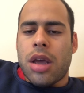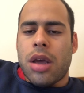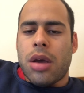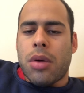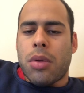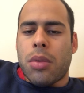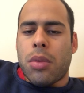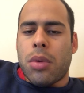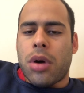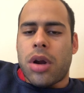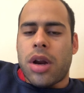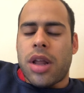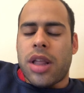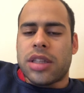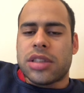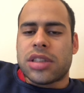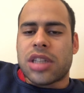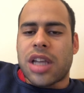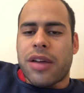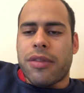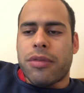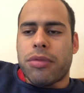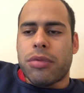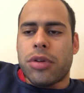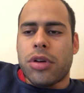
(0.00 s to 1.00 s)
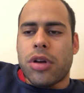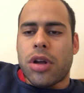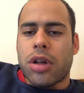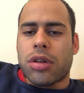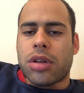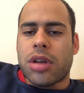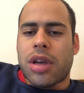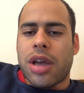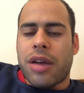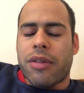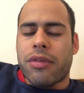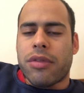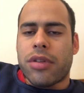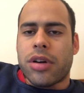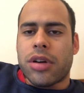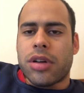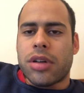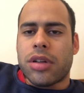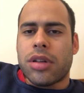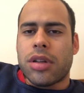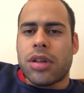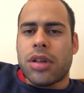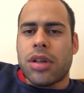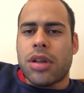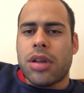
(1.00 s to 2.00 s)
what else have we not covered?
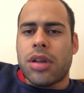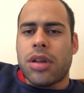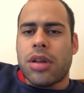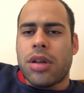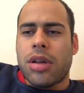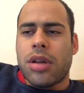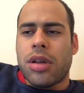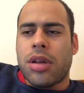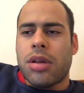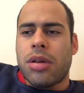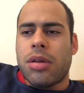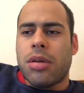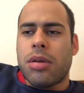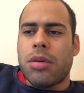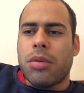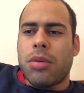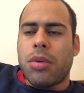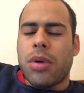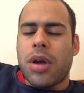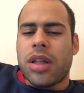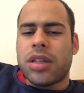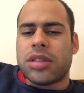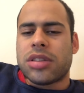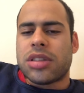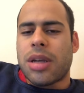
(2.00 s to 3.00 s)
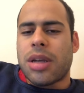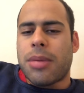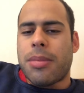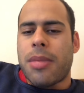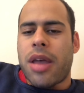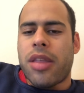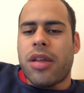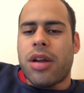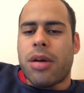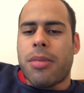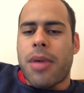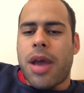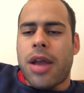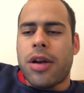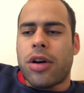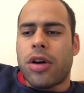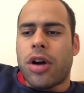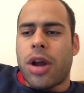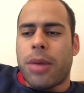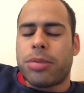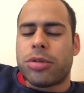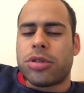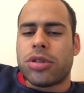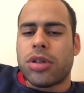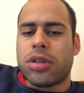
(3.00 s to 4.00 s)
Well, some other minor
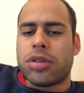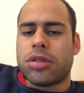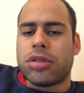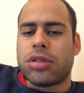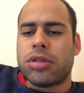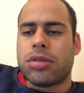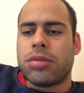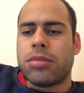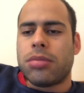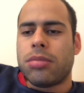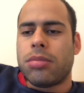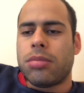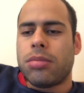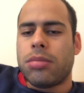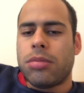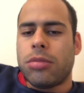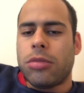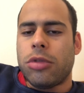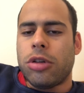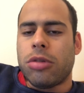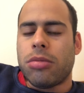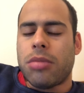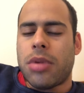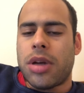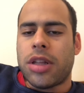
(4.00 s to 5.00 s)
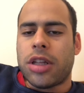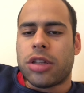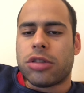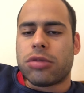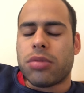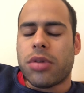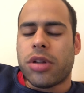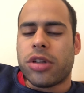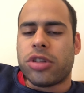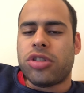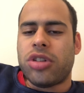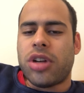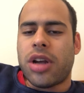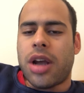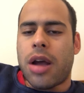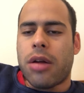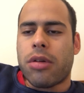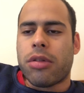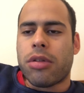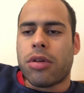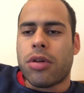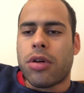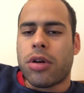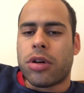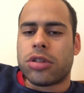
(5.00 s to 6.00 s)
options. You might as well check out the
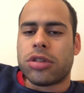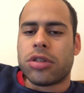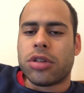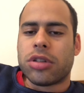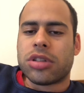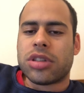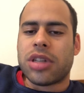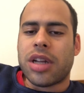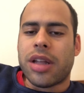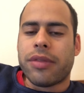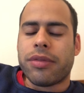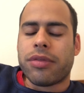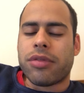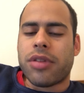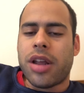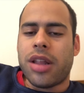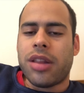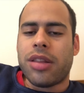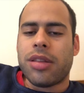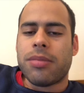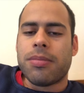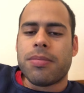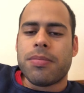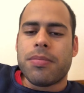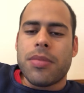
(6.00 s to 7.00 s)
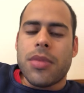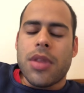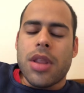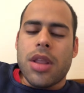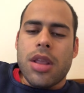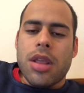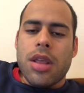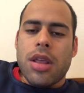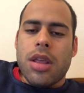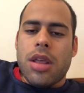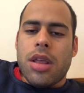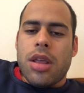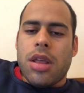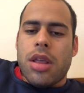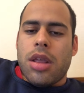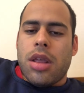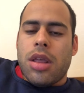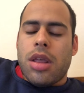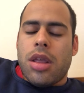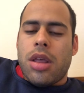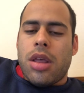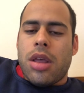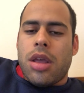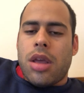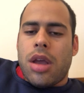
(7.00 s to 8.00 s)
course yourself, right?
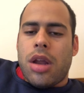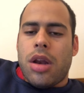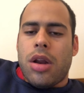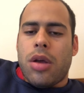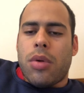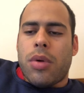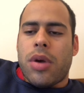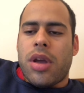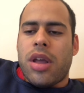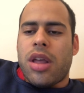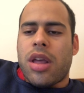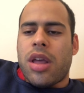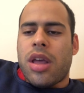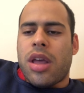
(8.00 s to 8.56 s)
Anyway,